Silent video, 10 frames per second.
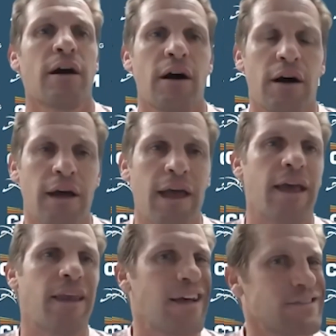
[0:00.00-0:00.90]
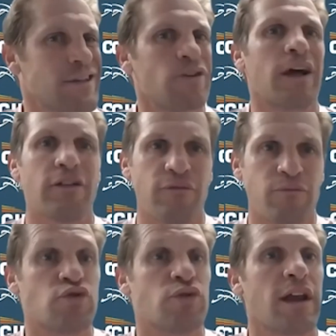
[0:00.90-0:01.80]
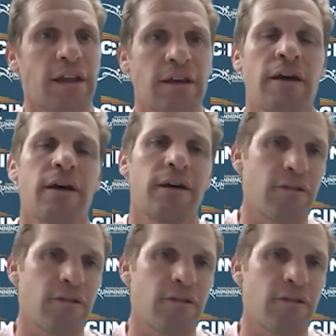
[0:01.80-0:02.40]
and as they're kind of training,